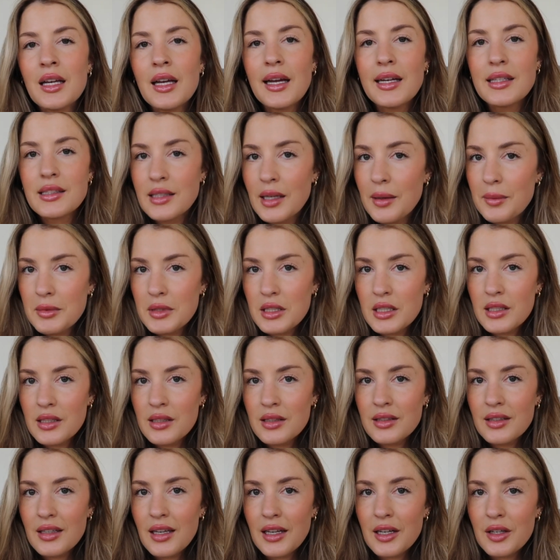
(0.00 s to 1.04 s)
It's time
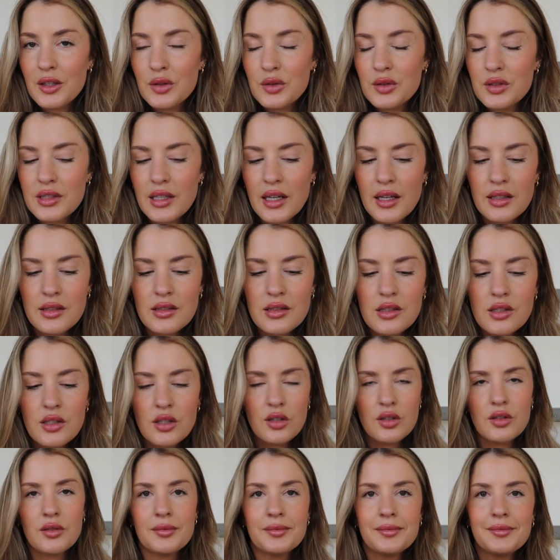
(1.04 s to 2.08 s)
to get a new set.
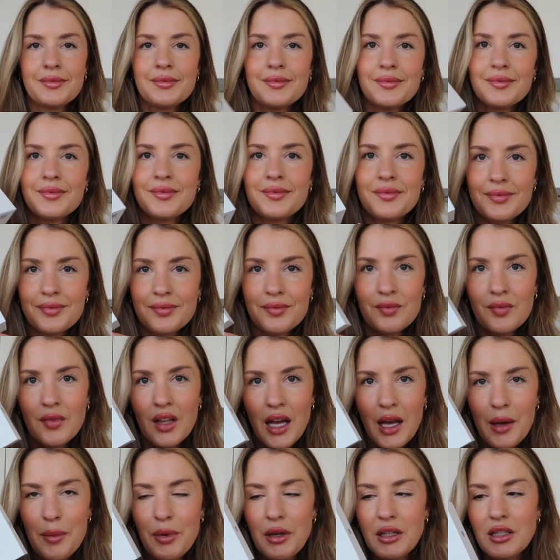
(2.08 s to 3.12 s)
So
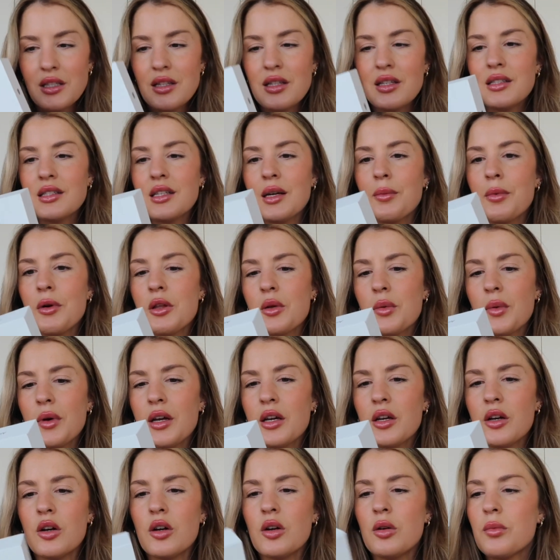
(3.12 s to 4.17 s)
I picked these up on the way
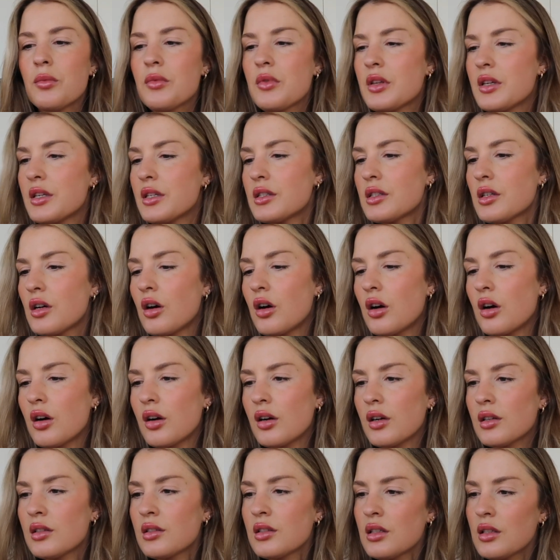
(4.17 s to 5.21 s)
home. These
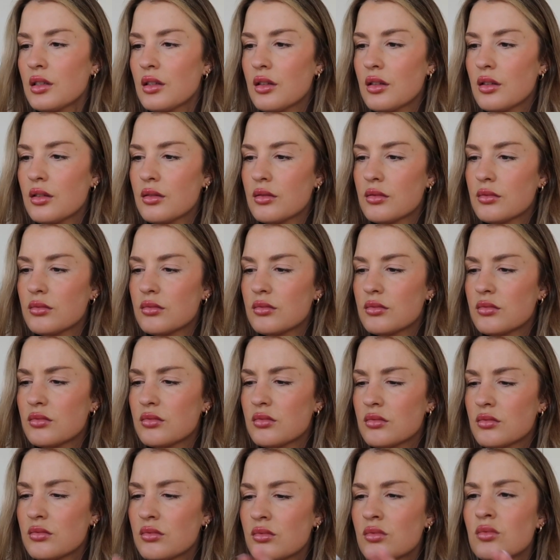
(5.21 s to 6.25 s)
are,
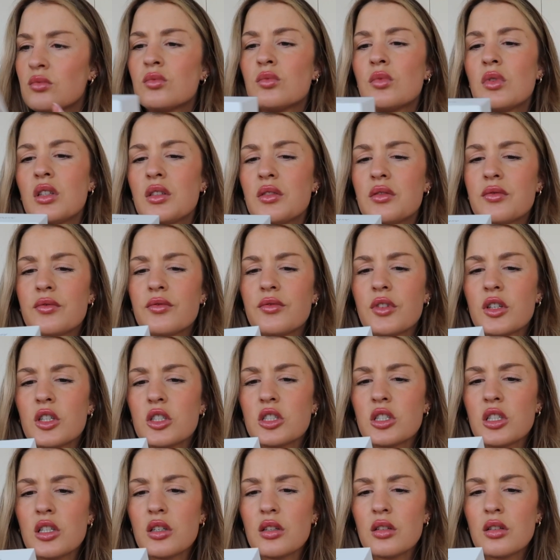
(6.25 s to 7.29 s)
what
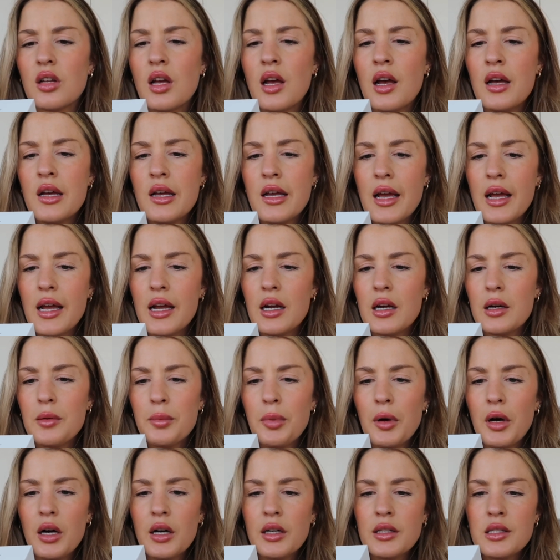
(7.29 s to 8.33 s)
version?
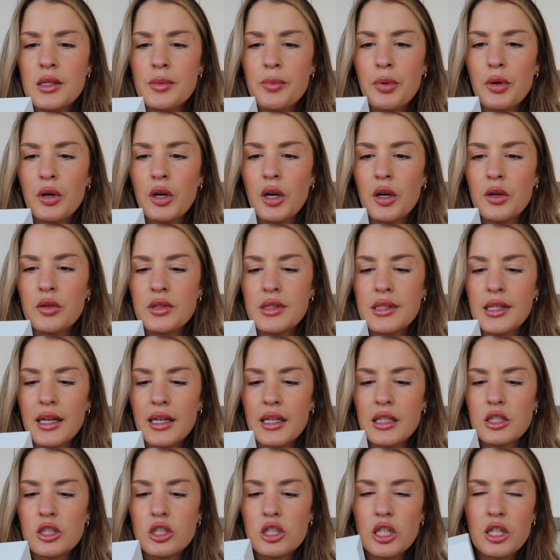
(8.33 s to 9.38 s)
AirPods Pro
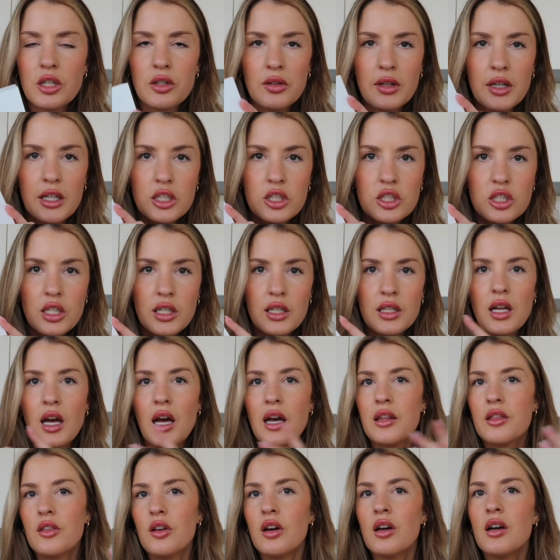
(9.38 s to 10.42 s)
2nd generation.
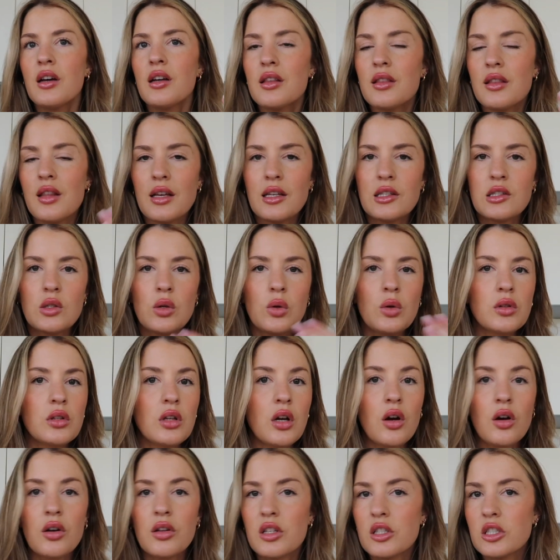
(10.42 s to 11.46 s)
I thought they sold
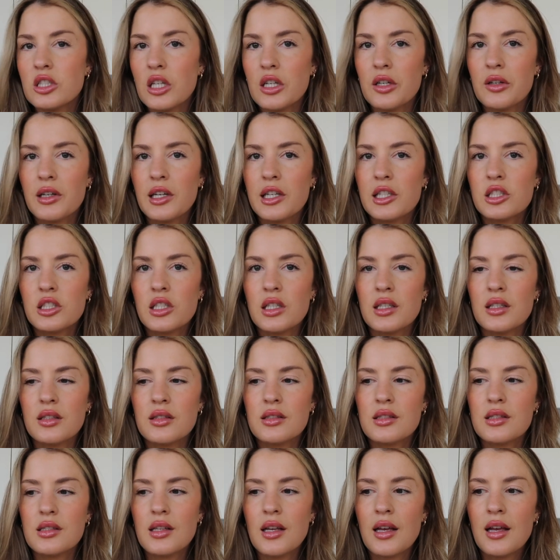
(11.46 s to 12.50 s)
all the generations.